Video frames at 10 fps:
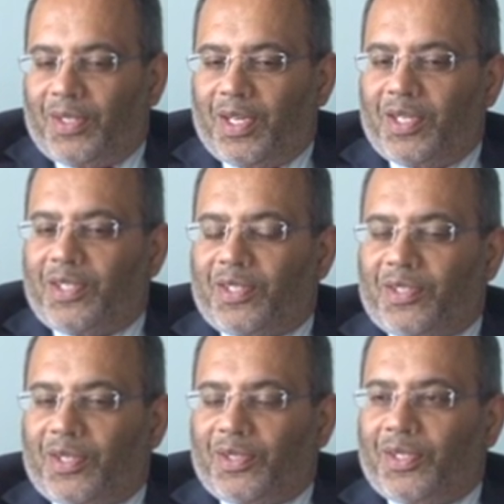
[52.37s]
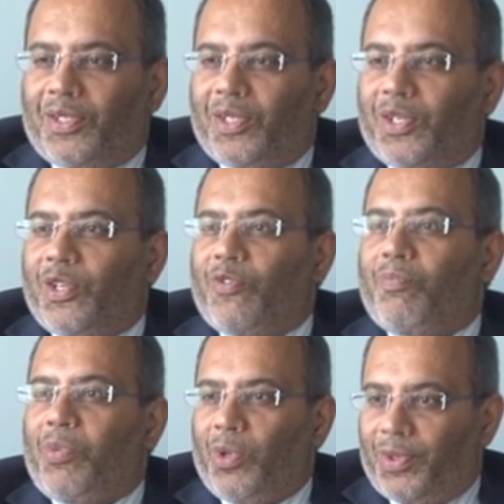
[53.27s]
There is a certain degree
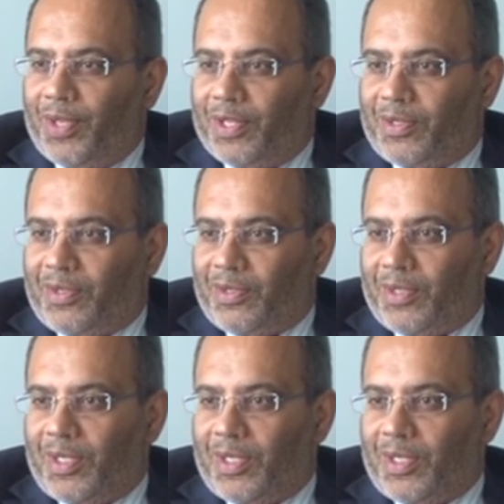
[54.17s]
of boldness.